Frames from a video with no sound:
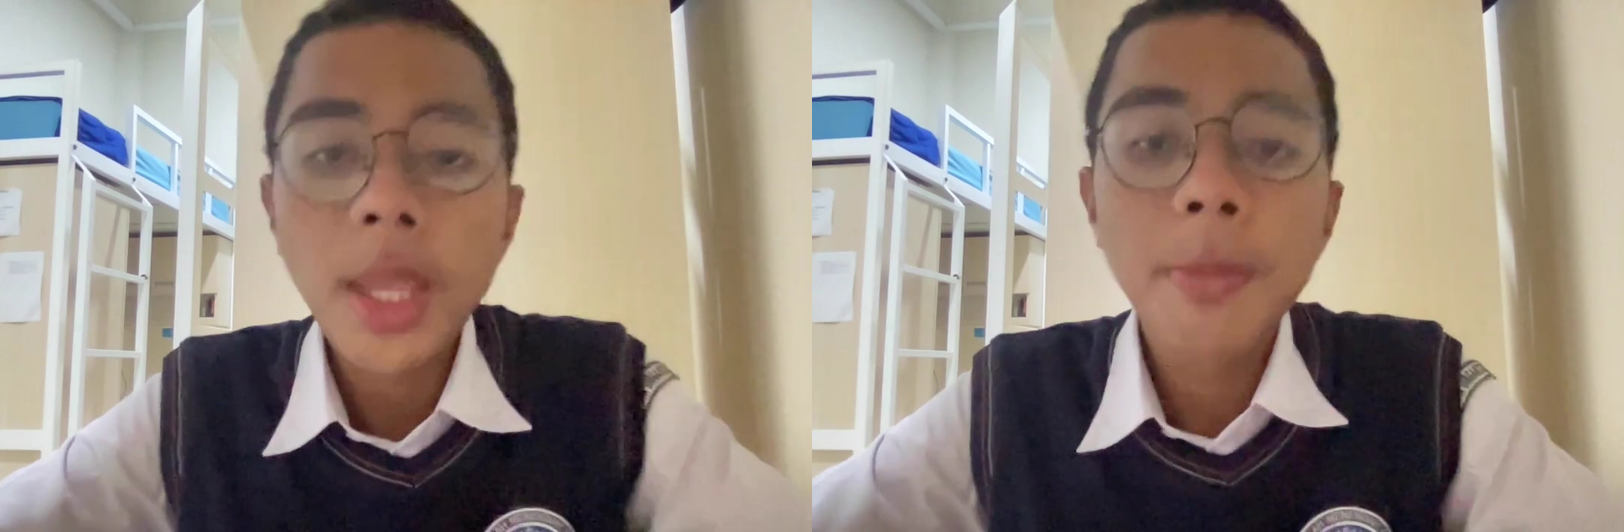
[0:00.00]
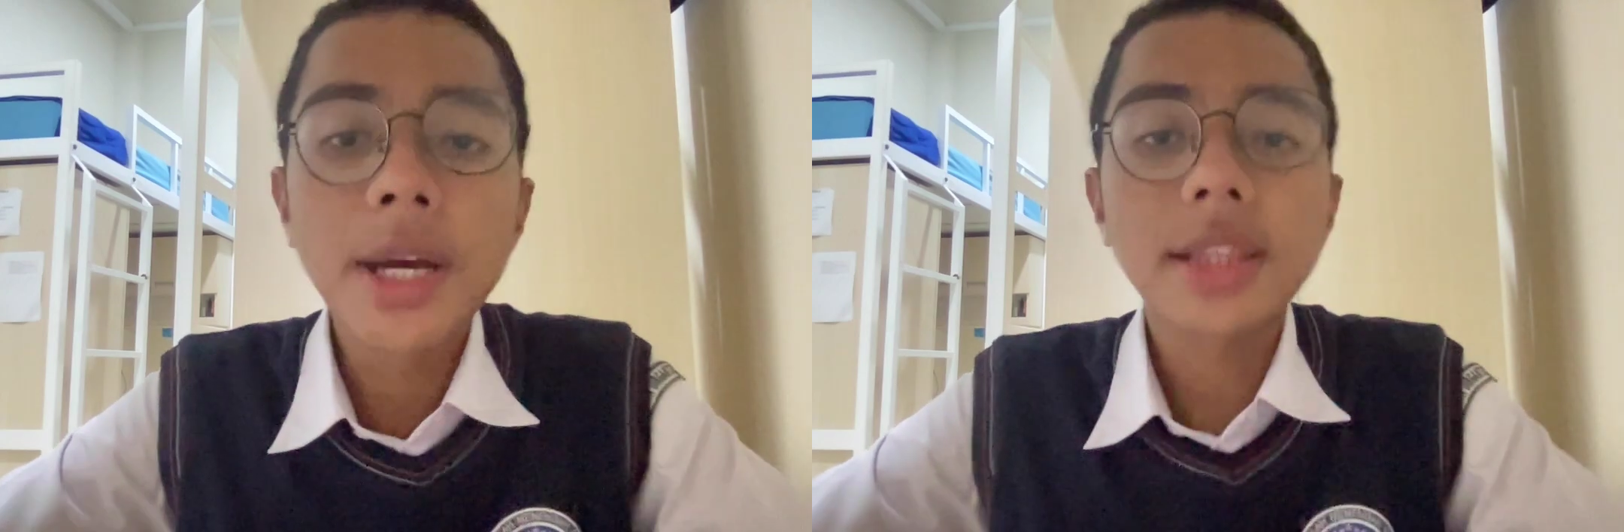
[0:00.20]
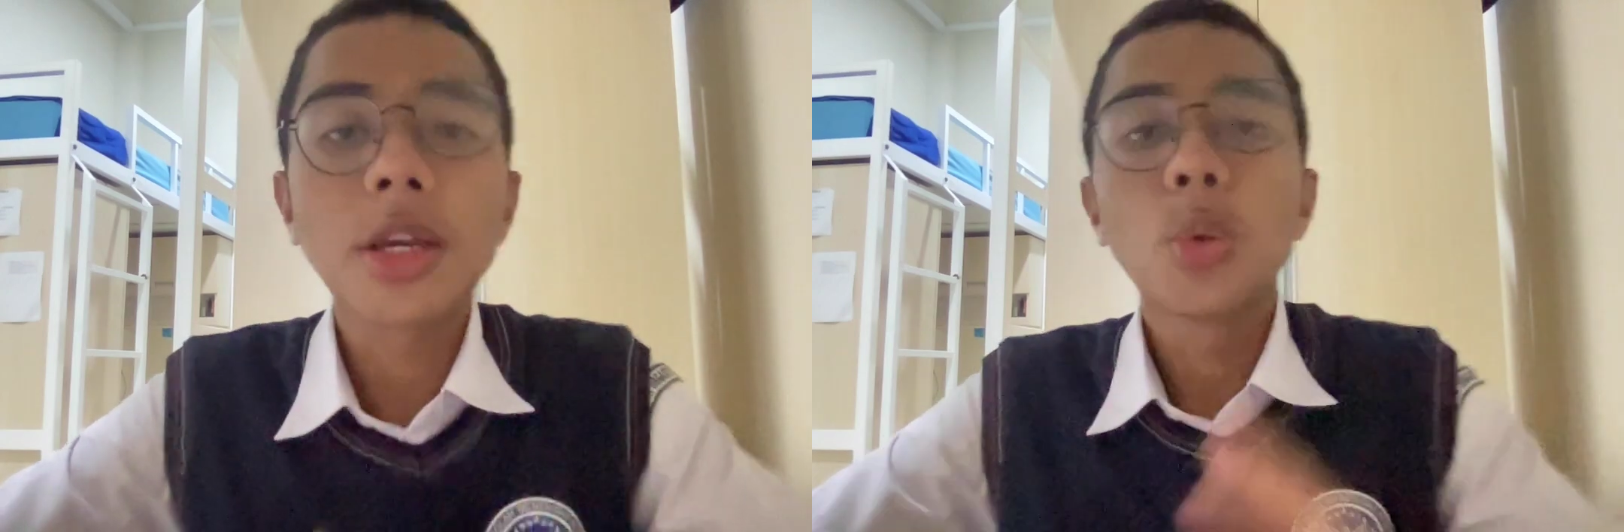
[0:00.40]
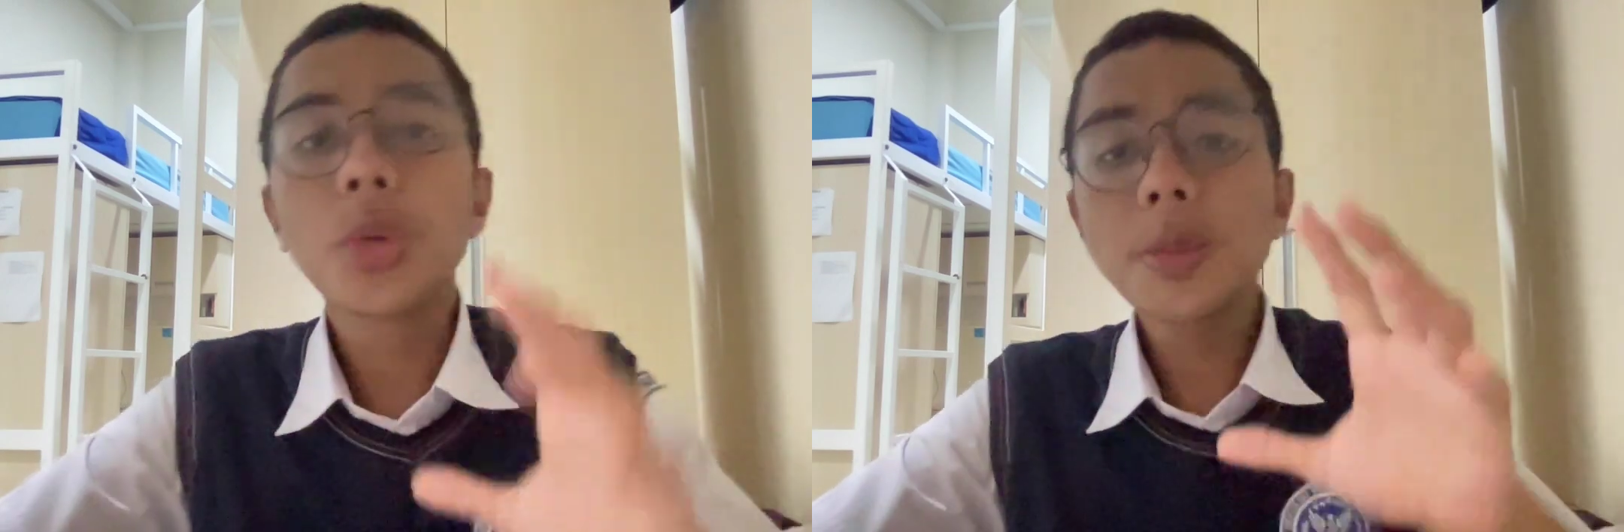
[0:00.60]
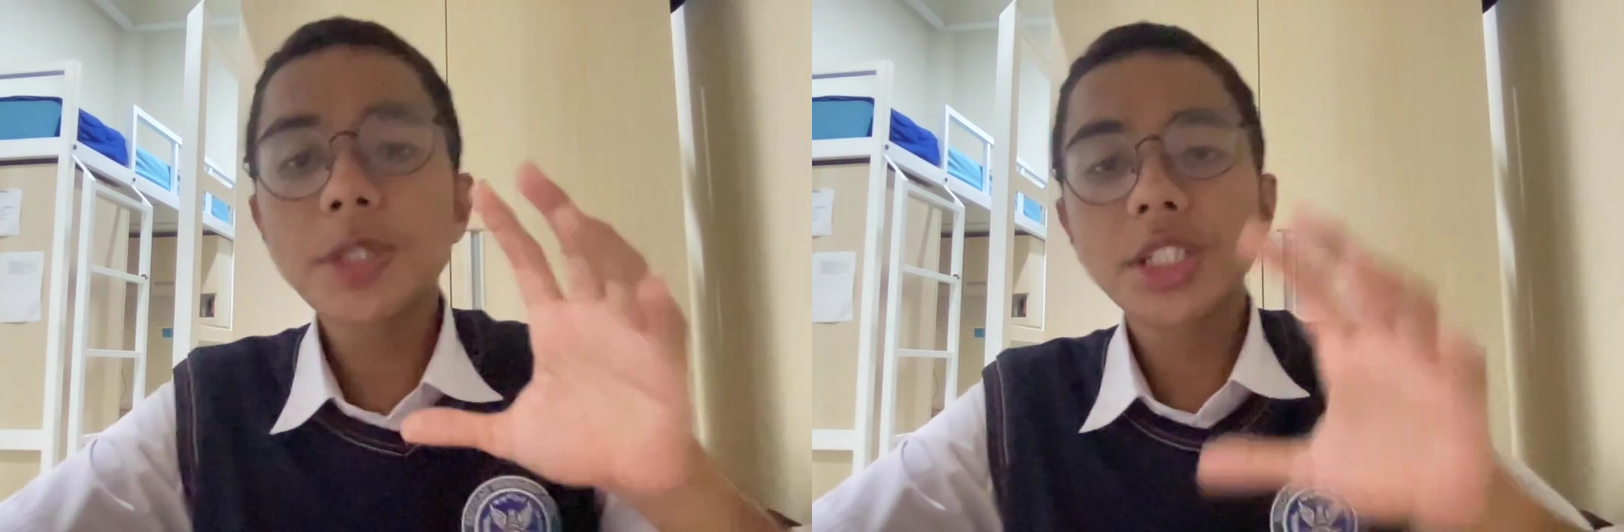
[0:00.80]
but
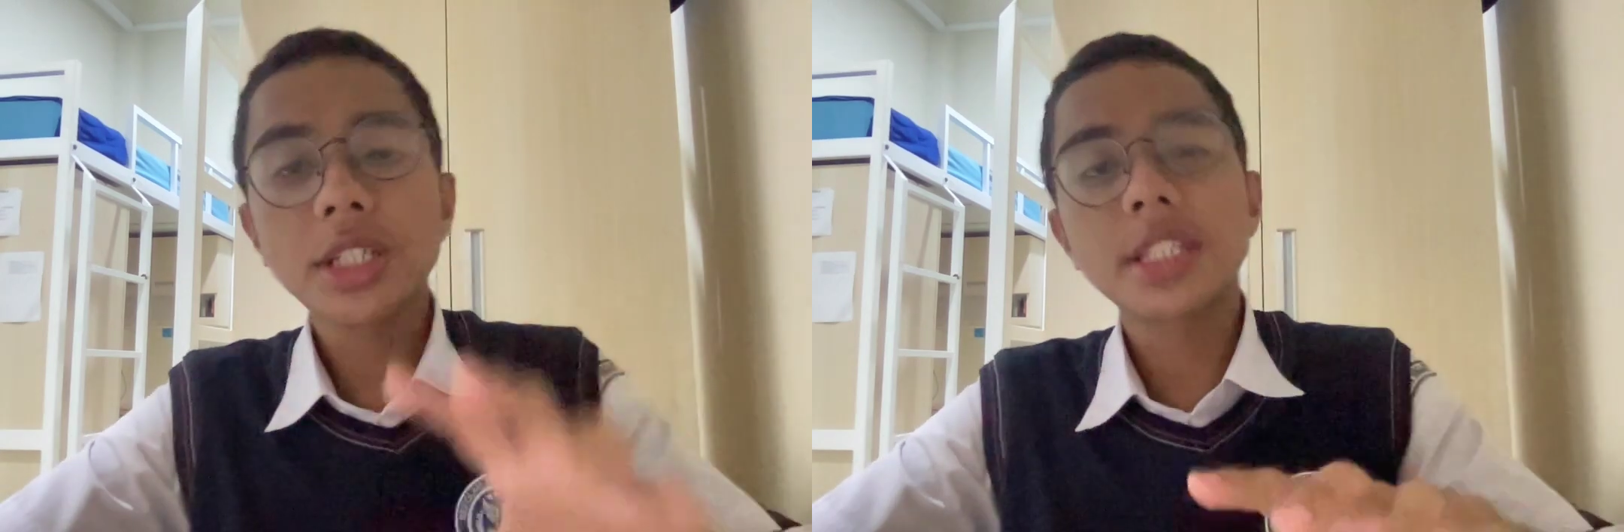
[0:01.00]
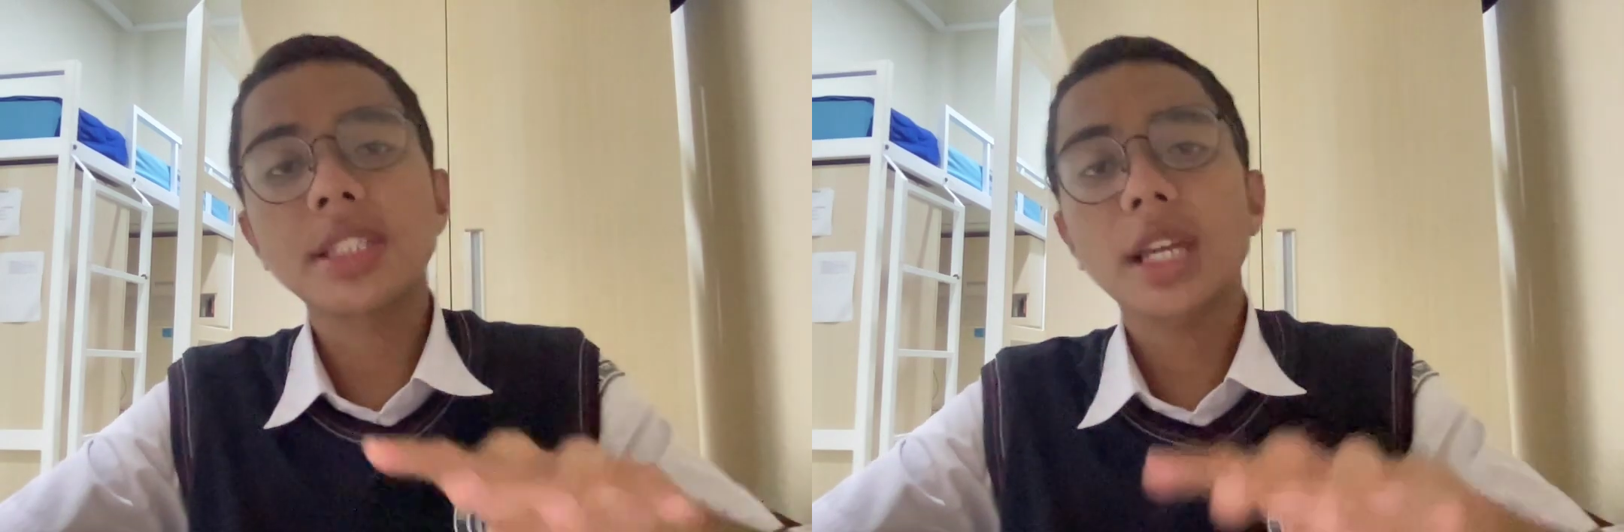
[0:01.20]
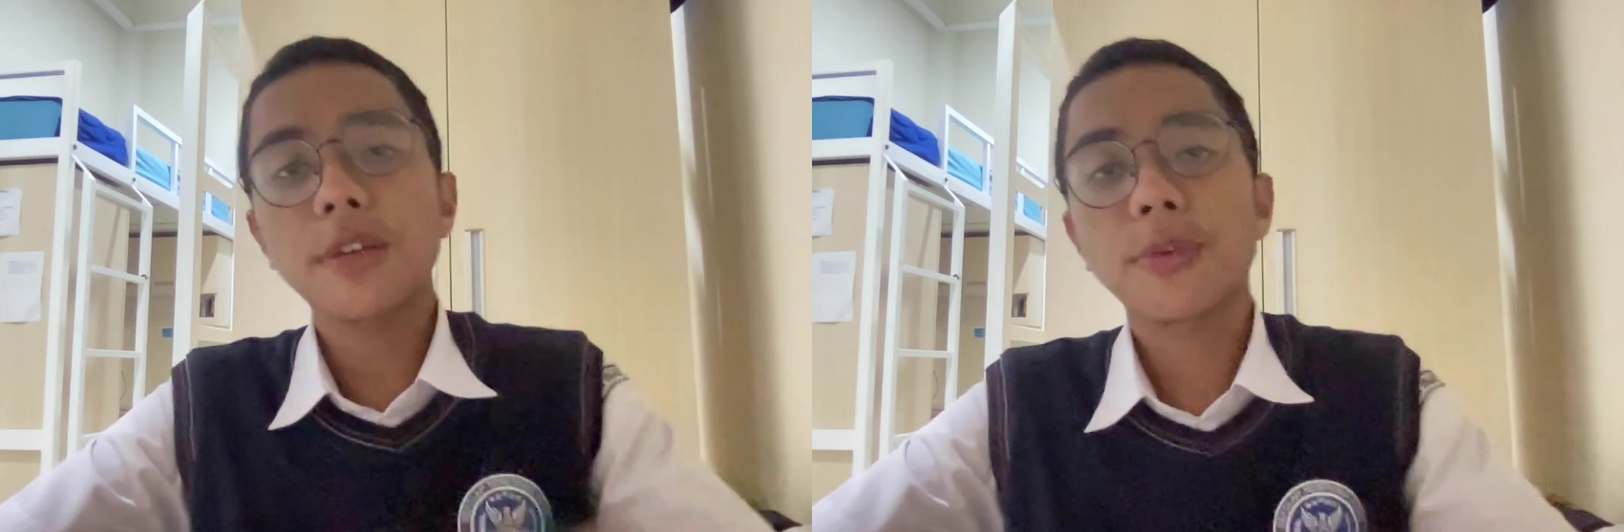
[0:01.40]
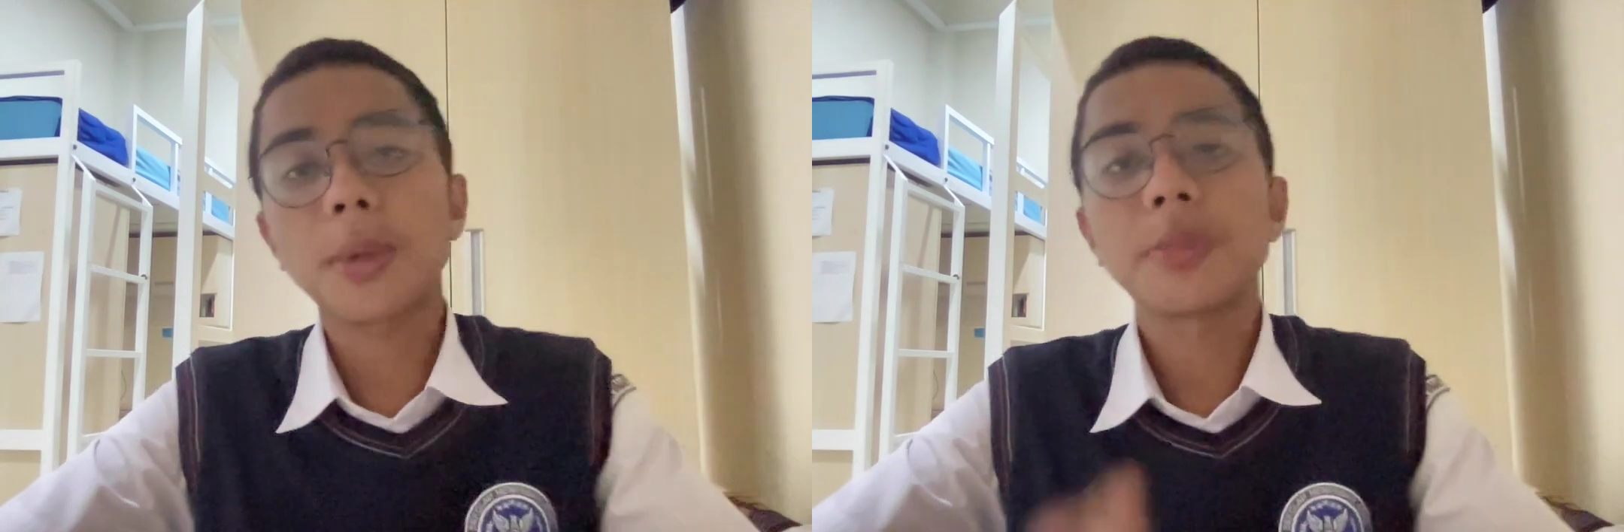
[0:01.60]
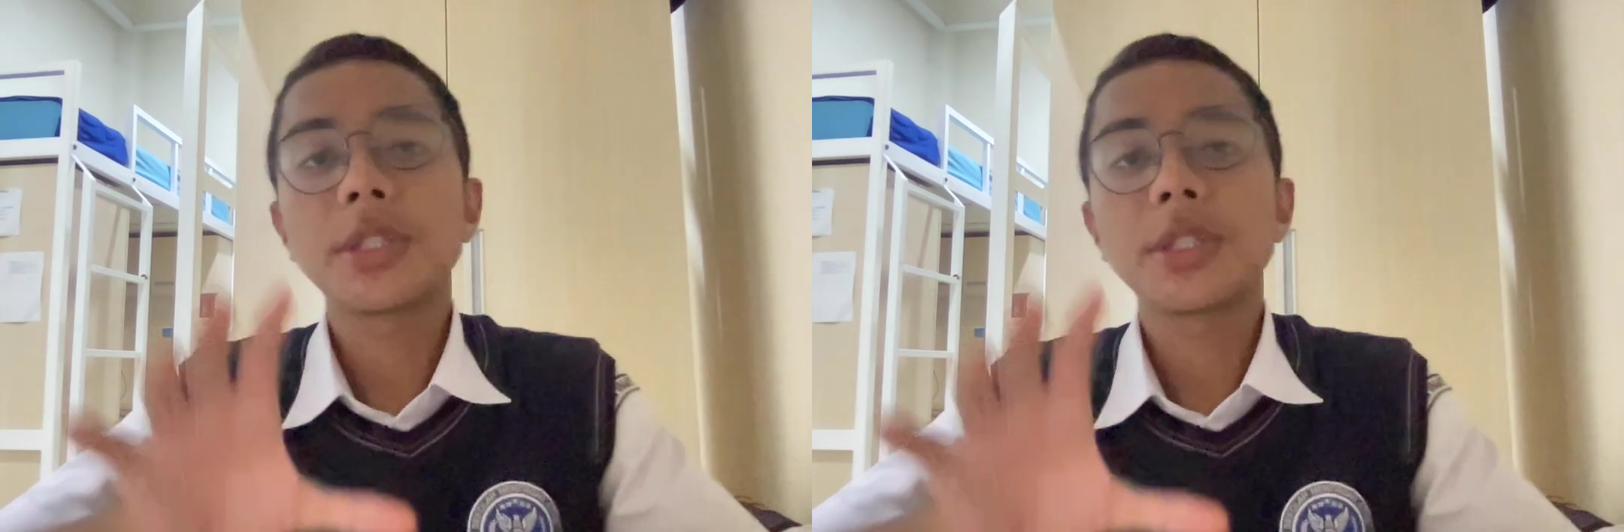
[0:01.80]
WBG is stand from